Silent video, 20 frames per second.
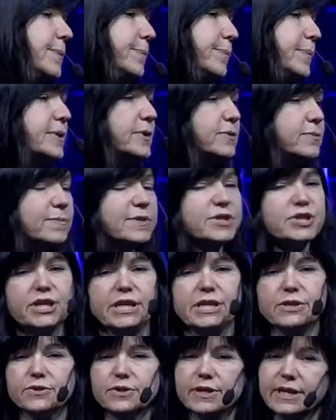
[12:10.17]
build
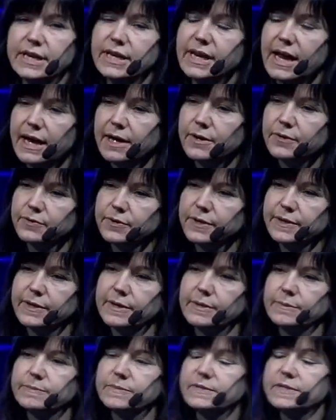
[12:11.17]
machine learning
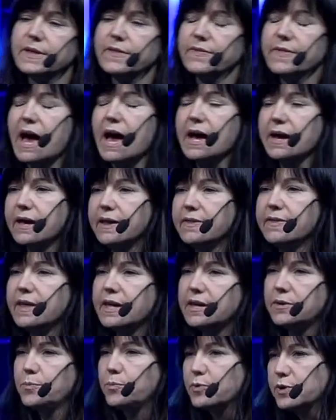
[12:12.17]
algorithms that can
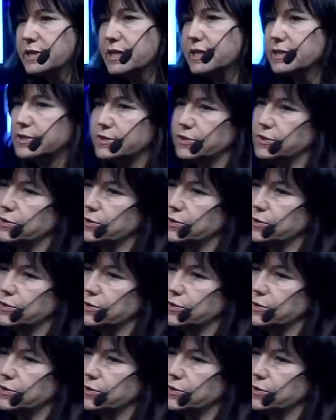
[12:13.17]
then predict